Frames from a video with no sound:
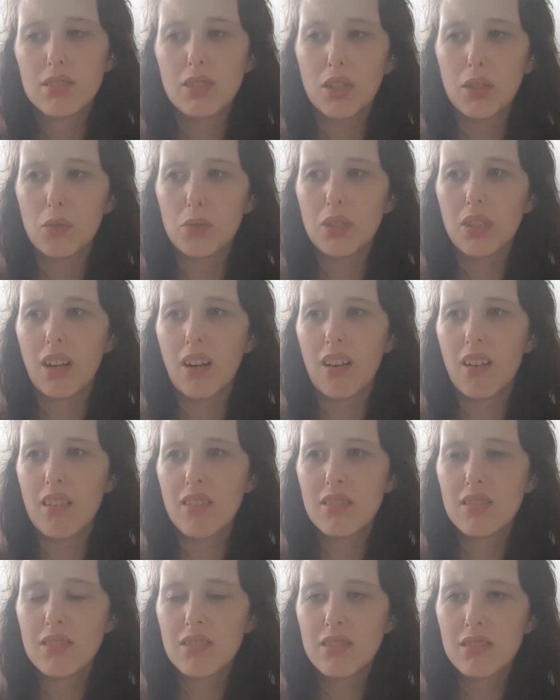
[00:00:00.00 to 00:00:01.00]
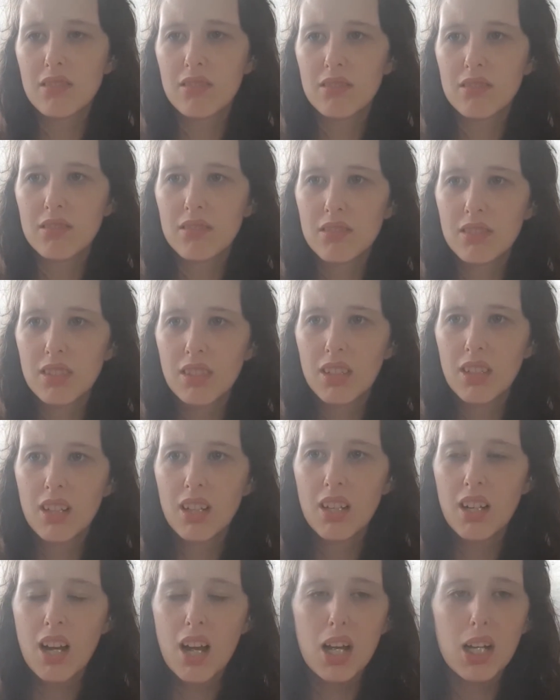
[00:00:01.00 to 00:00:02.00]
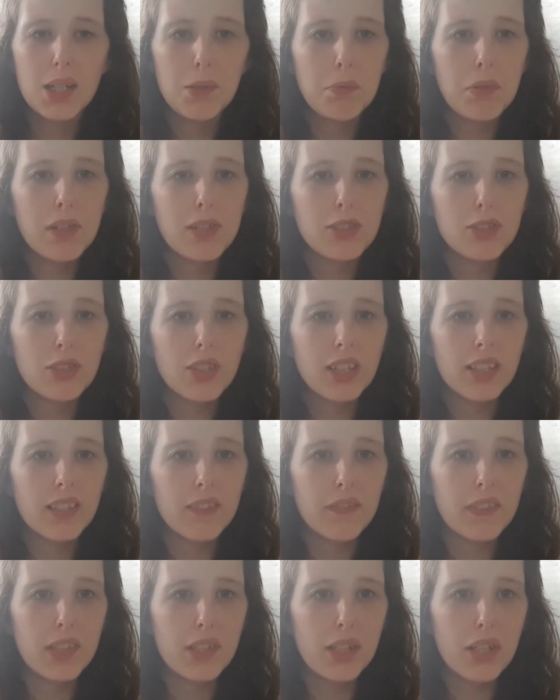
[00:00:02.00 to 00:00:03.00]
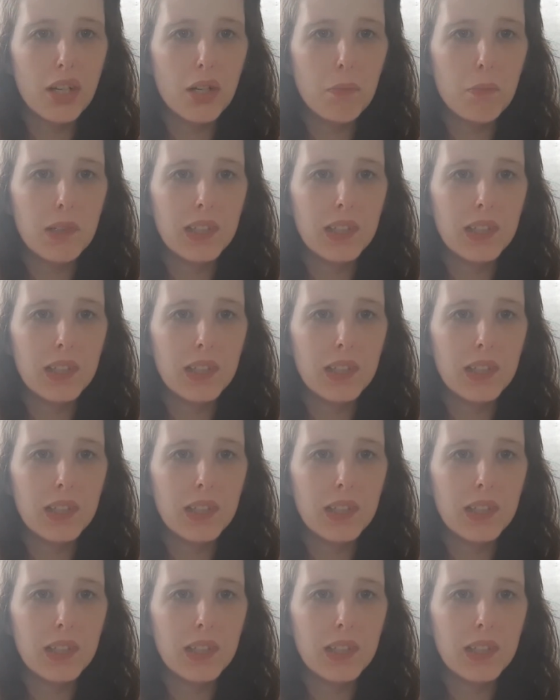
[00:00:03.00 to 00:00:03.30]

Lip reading: So yosh. I hope you enjoyed the video.